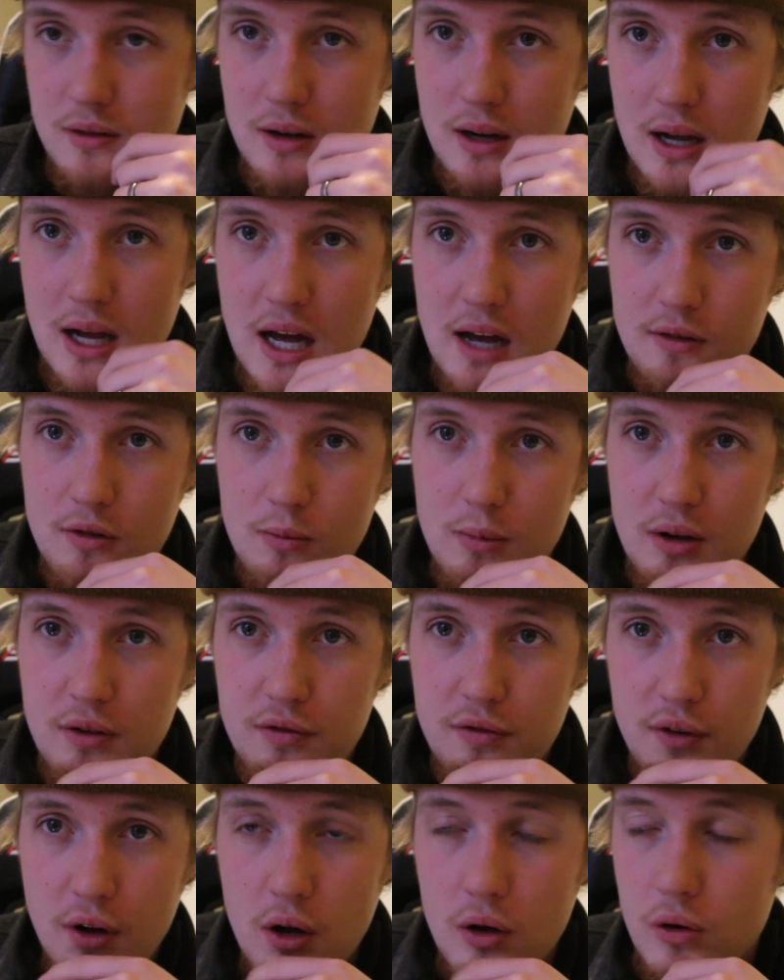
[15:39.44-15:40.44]
that I have on my
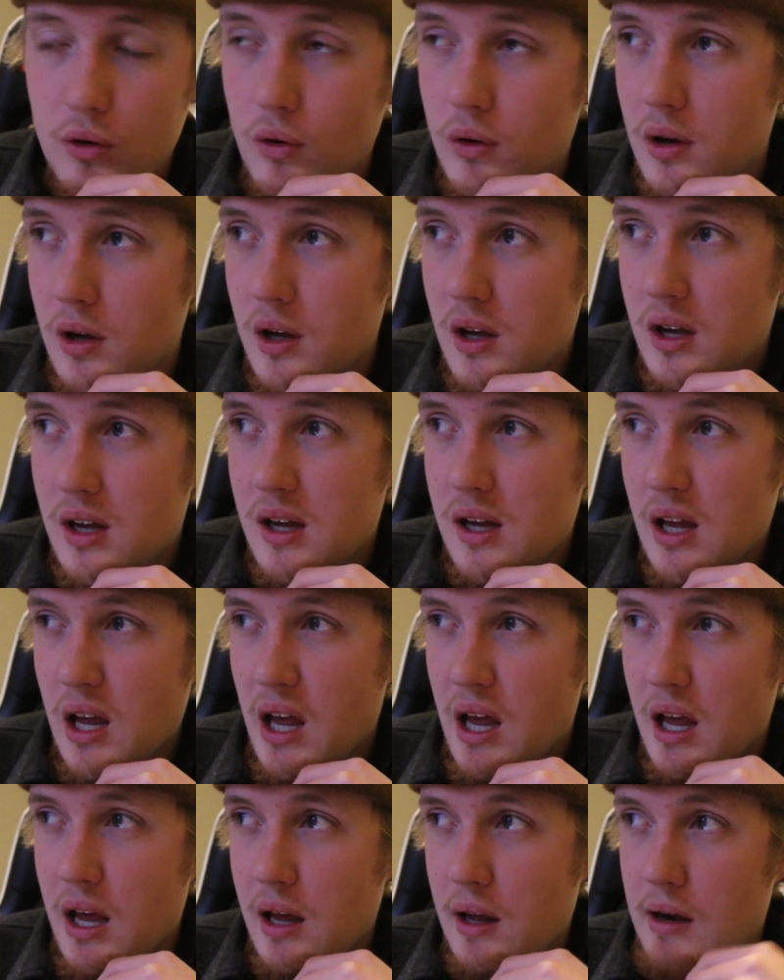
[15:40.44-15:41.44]
phone,
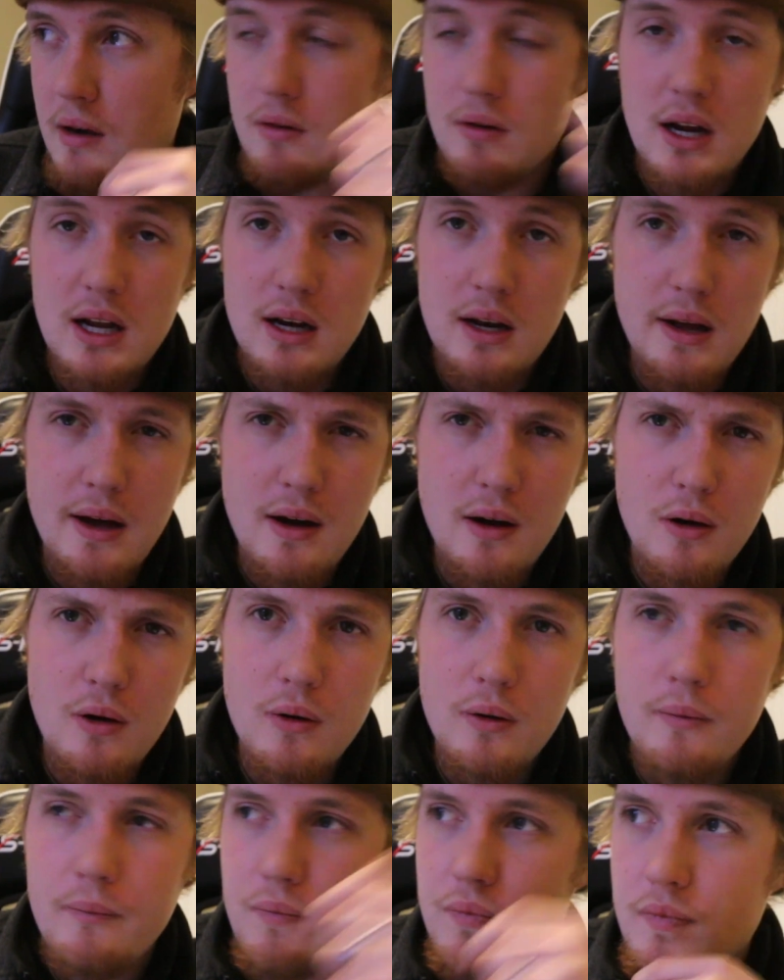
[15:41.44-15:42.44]
and right
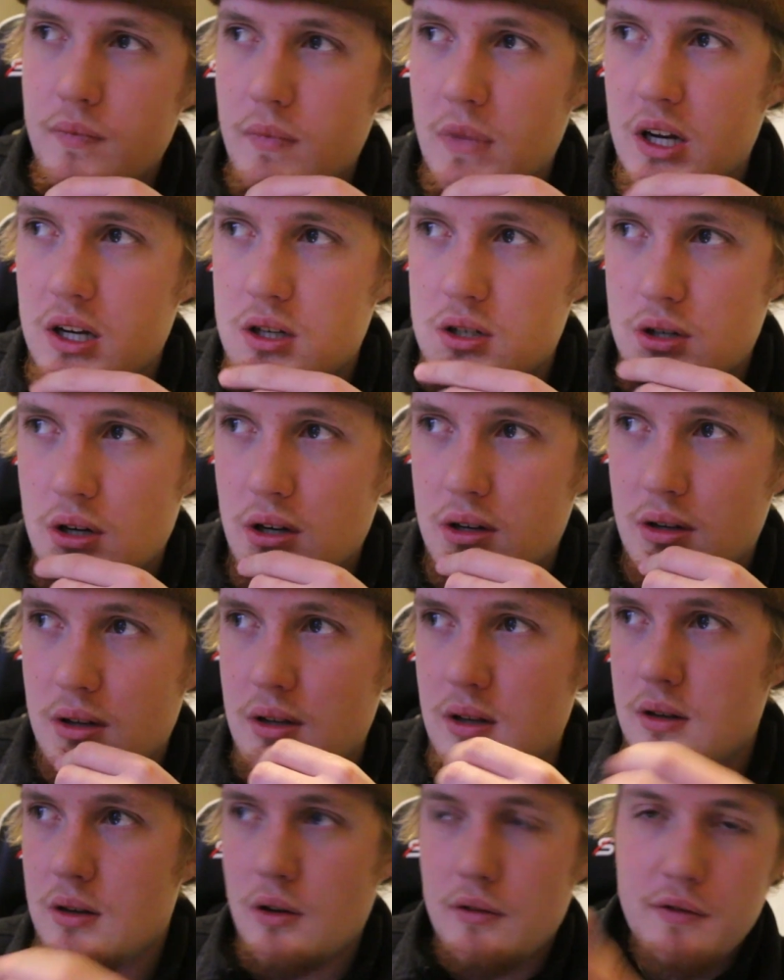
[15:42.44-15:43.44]
now my truck,
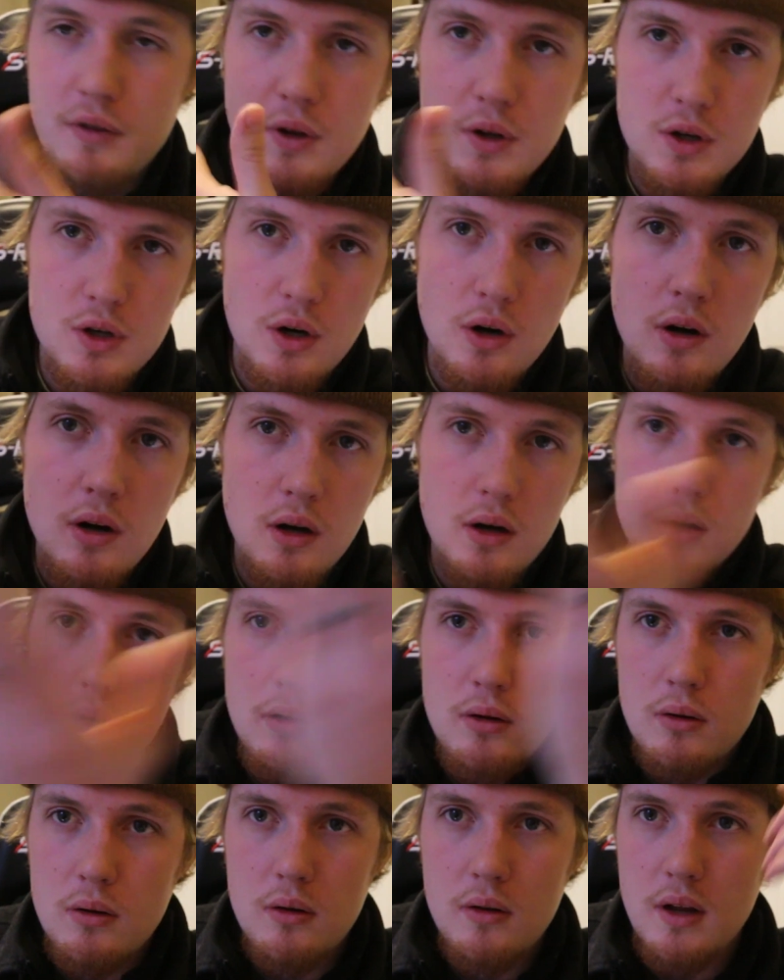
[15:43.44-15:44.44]
it's all full of dirt
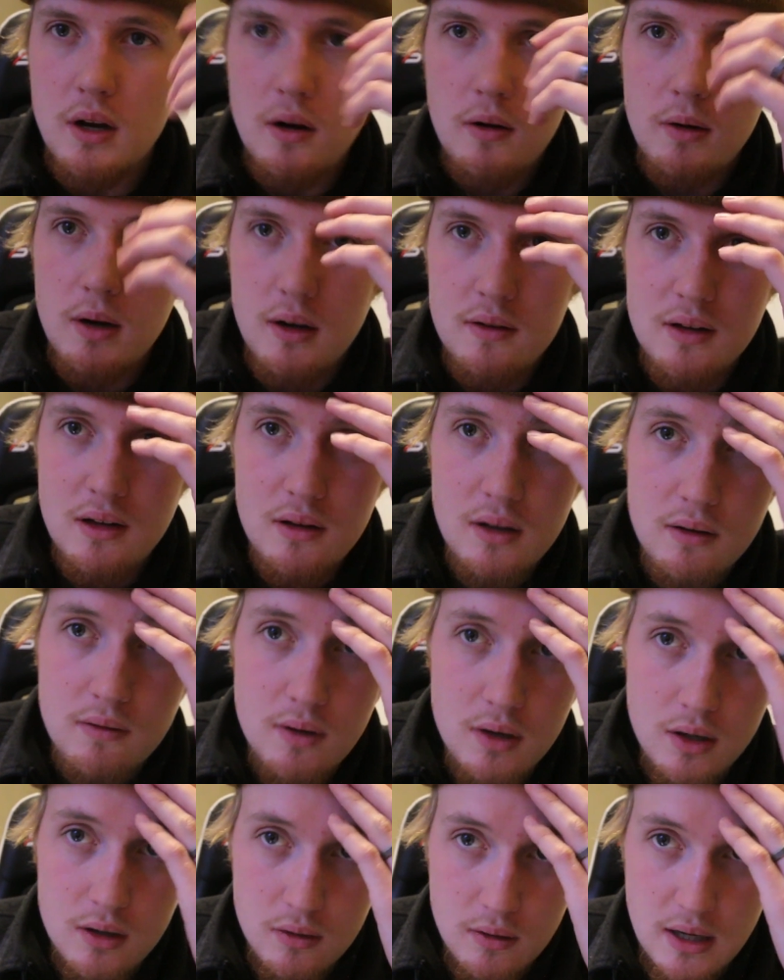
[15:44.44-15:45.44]
under there because I live
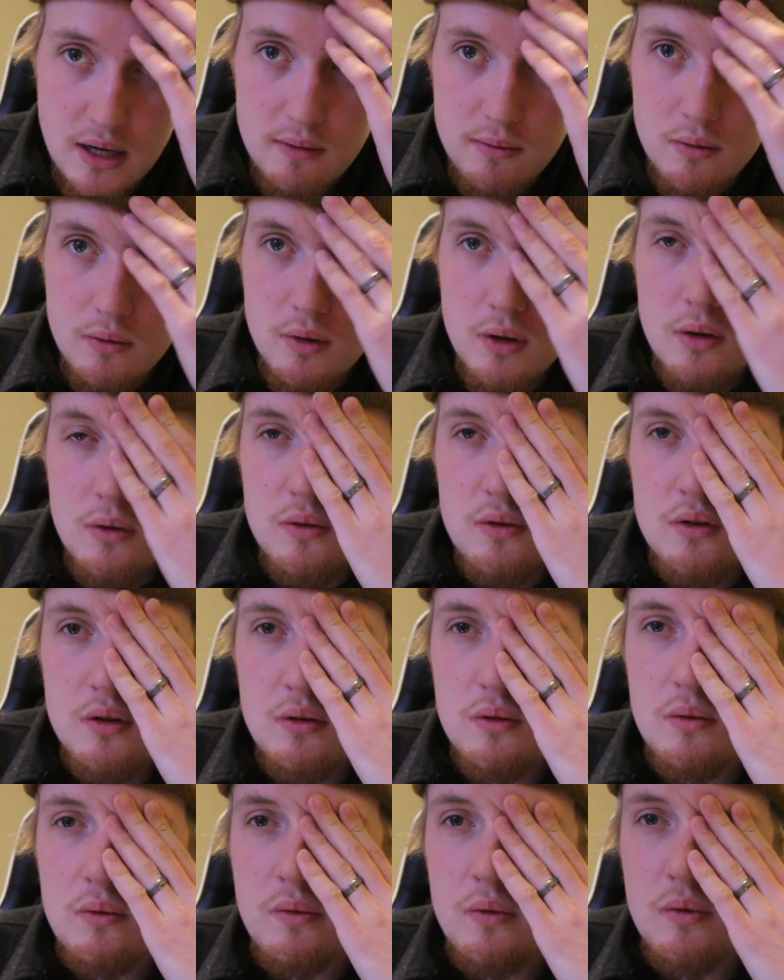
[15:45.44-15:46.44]
on a gravel road,
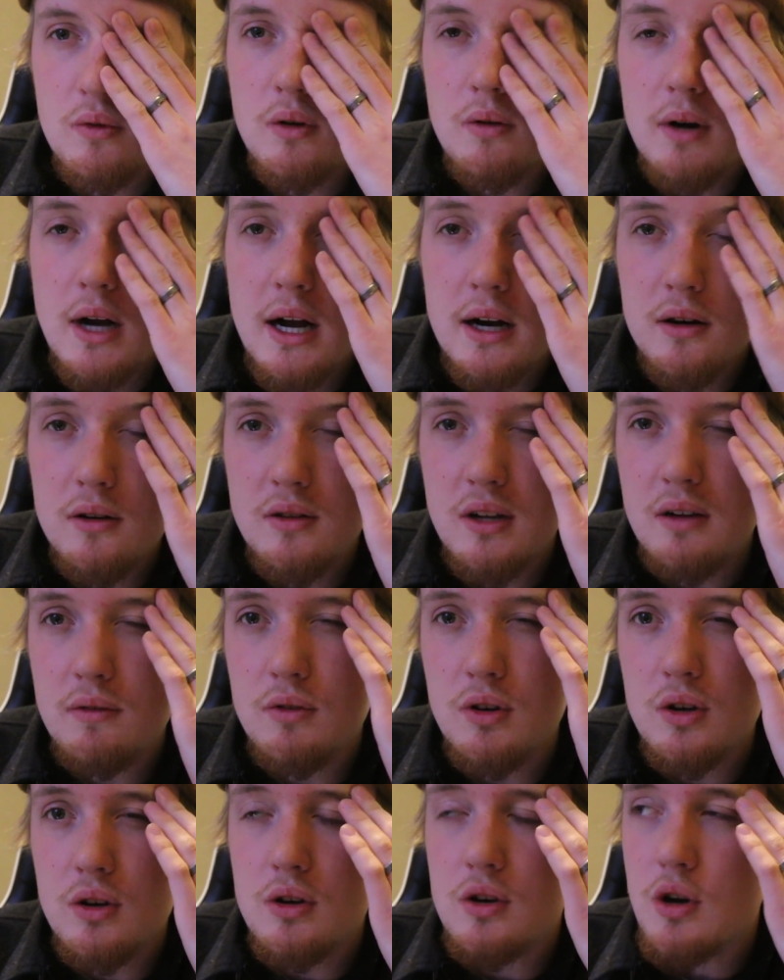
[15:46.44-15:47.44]
so the rockers have
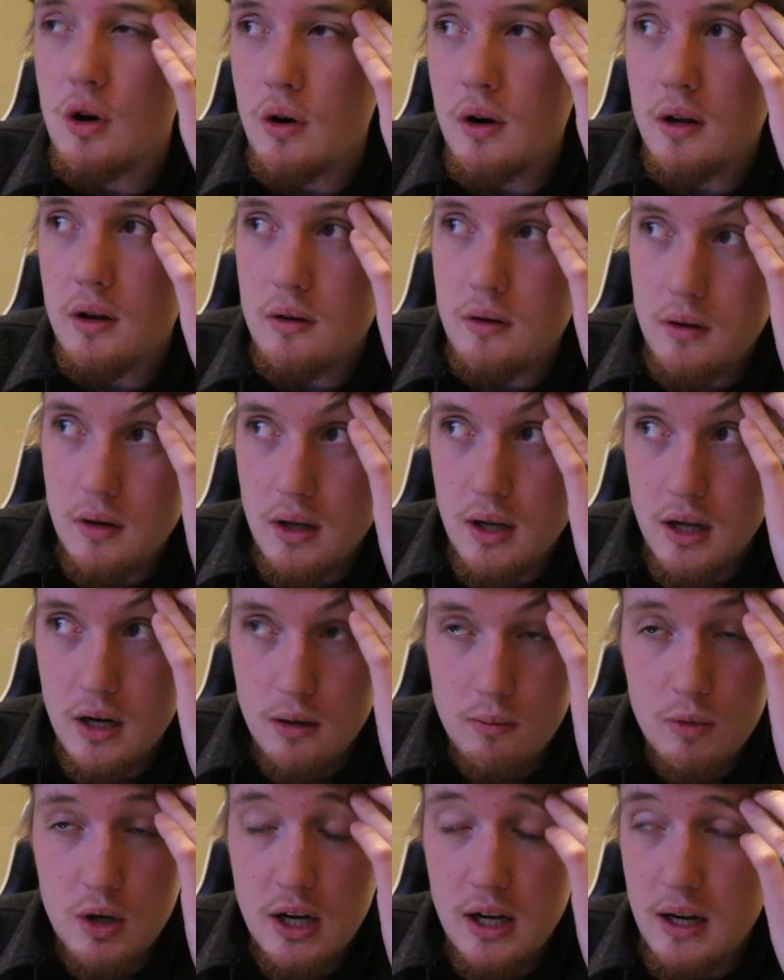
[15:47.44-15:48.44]
dirt in
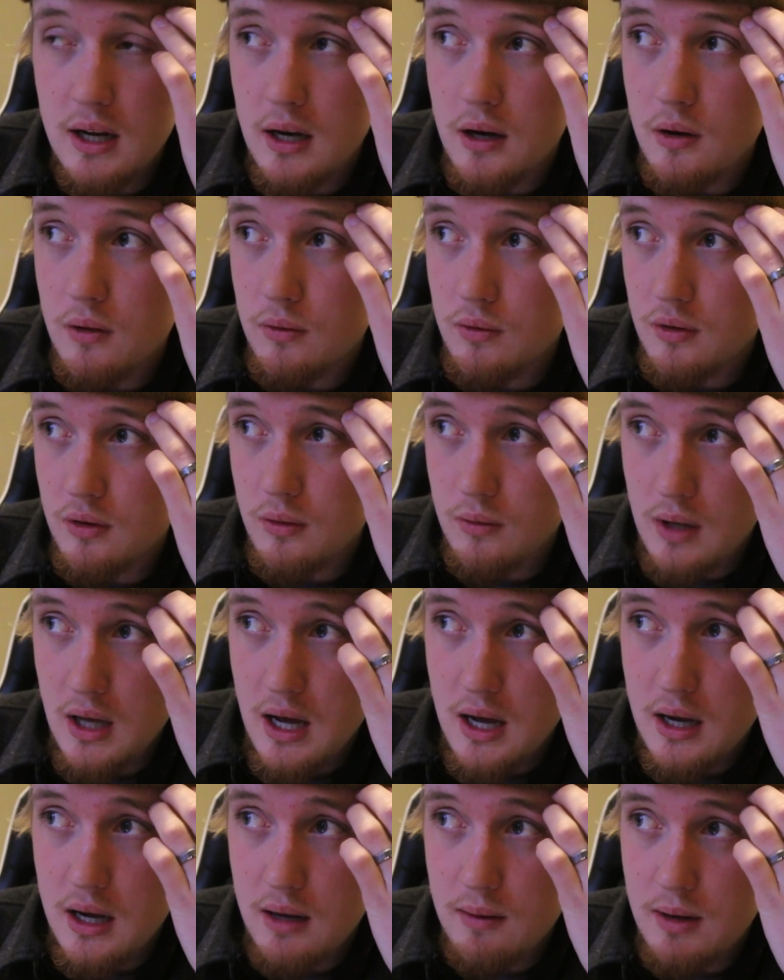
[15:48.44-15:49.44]
them right now. So
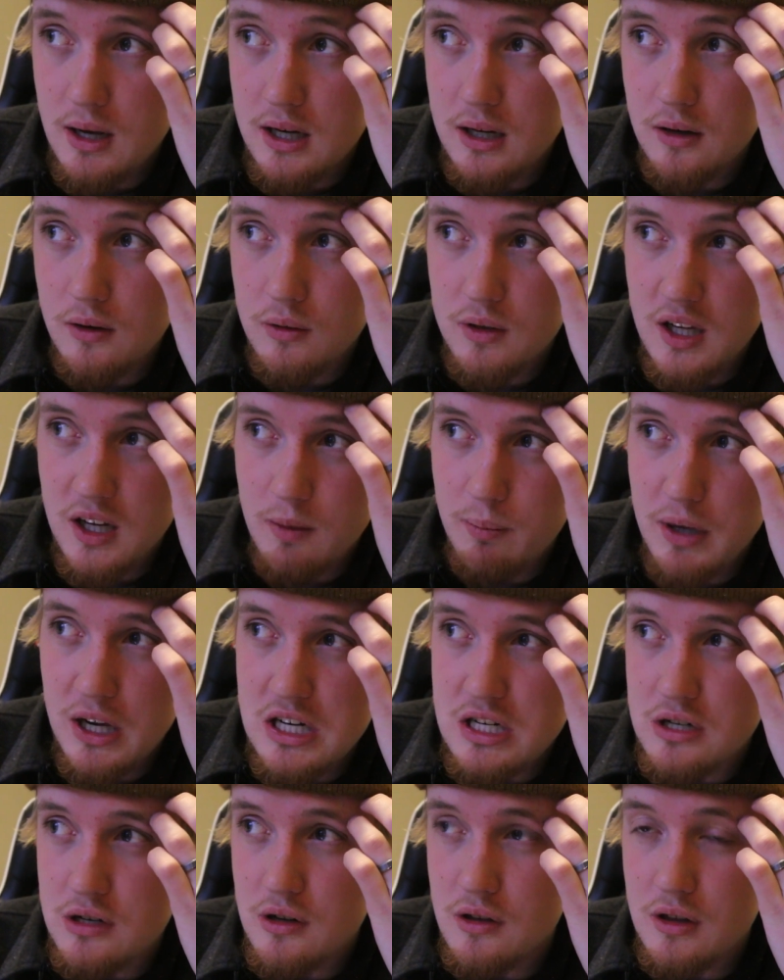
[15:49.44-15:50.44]
yeah, I'm not gonna go take a
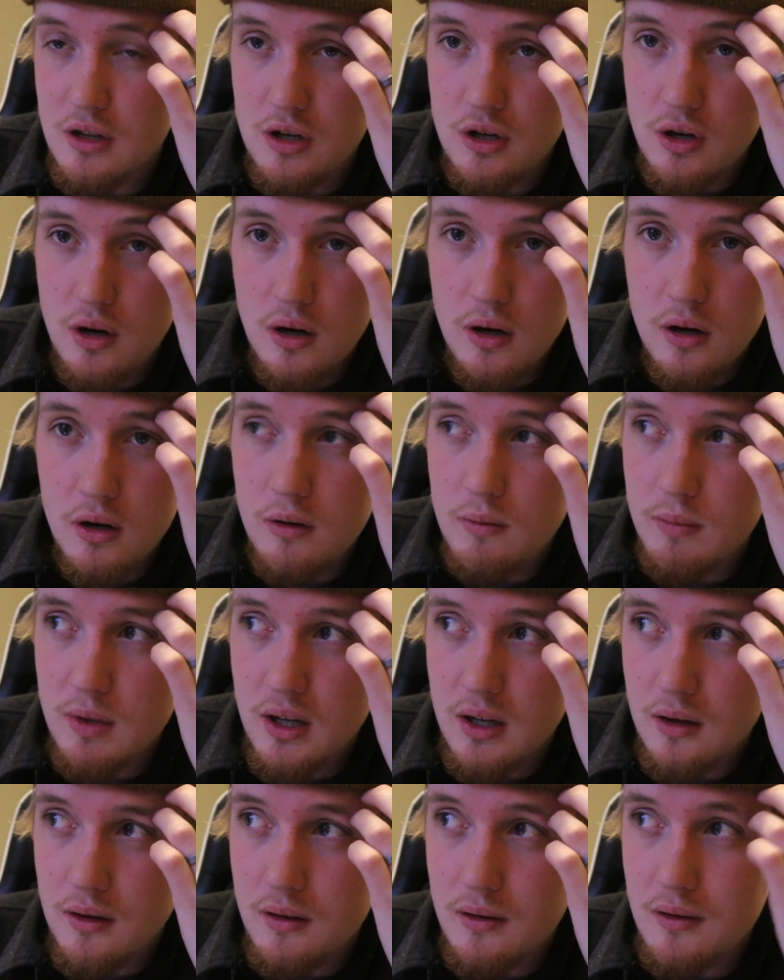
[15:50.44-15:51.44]
picture of the dirt
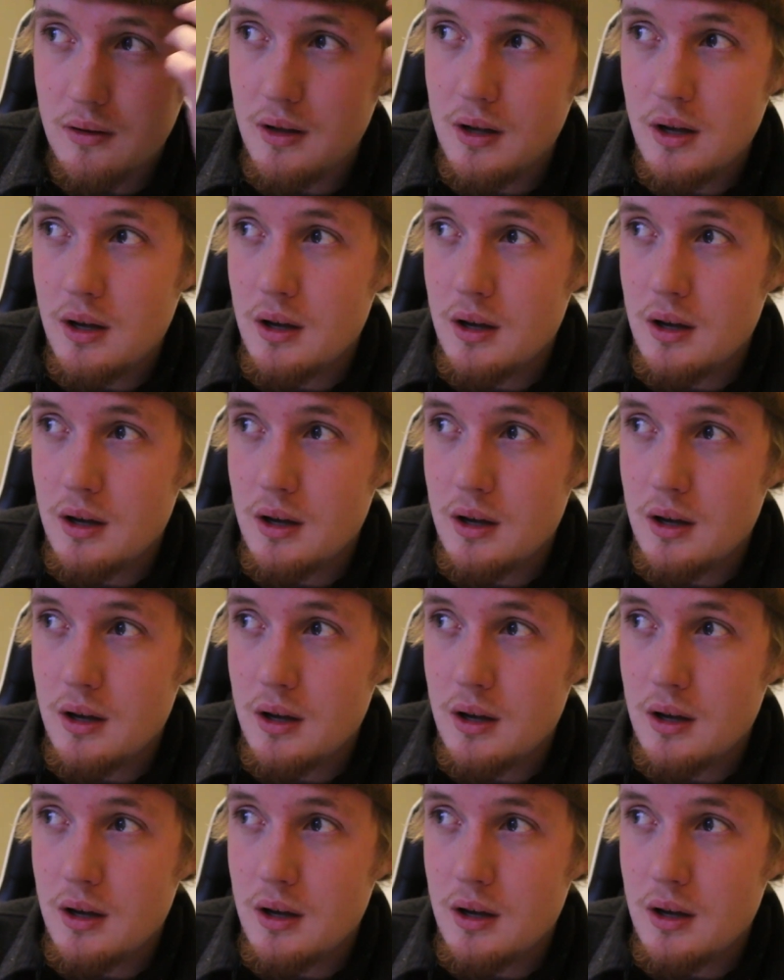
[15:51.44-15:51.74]
because